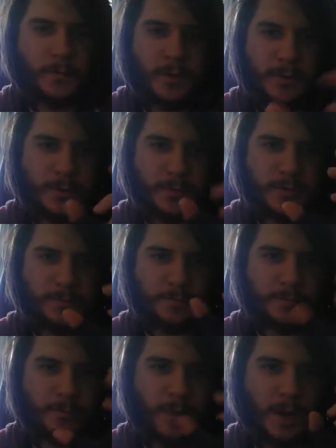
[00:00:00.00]
one of those
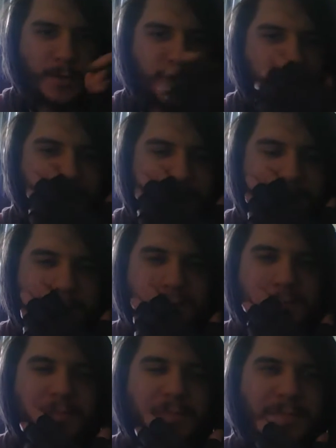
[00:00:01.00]
boxes
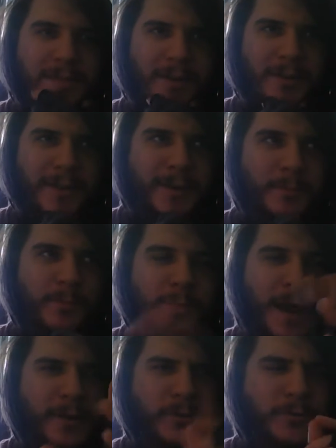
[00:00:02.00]
that are like
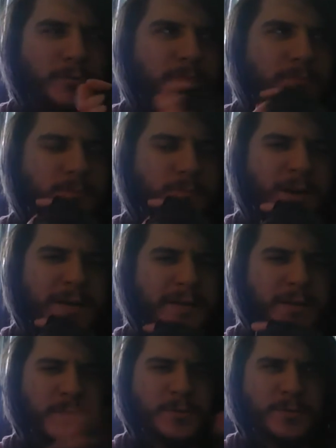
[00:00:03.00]
battle
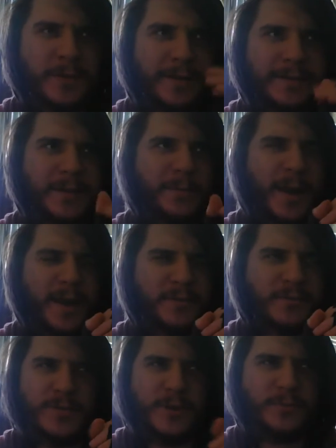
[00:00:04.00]
ready. It comes with like 10
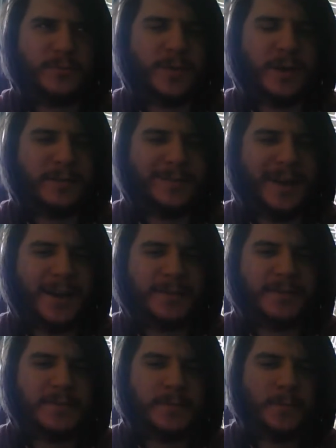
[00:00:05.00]
packs or something and
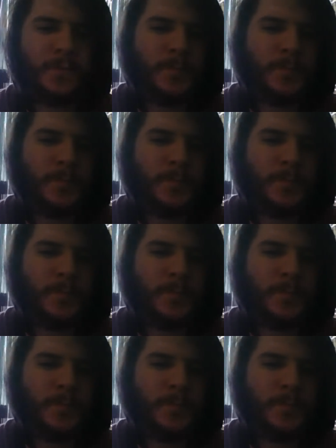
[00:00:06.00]
dice.